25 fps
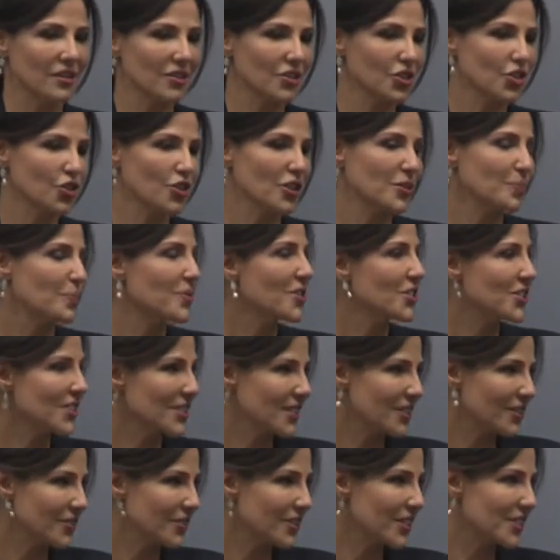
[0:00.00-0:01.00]
short
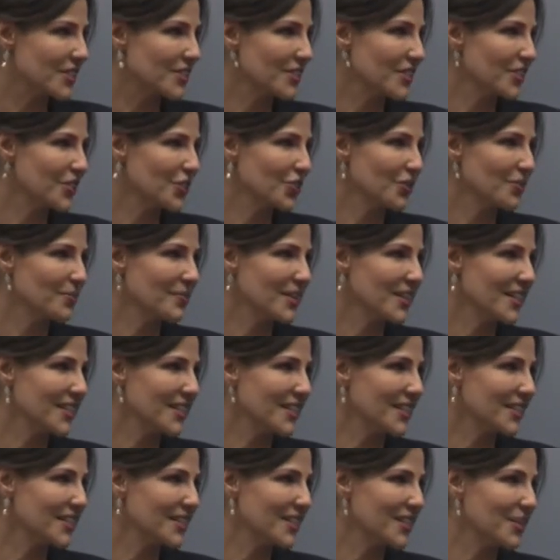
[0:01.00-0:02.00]
personal research on
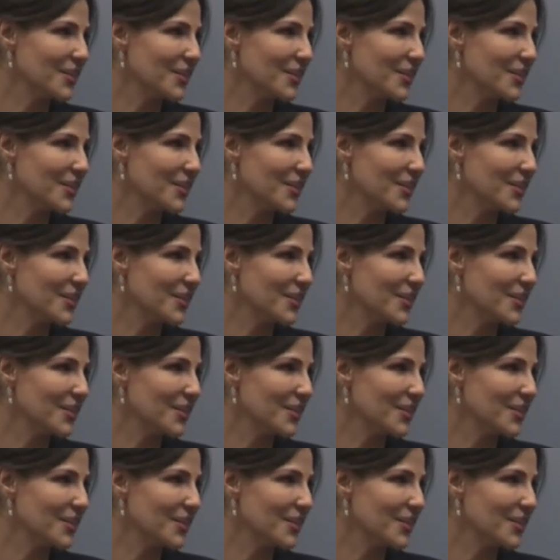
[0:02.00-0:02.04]
my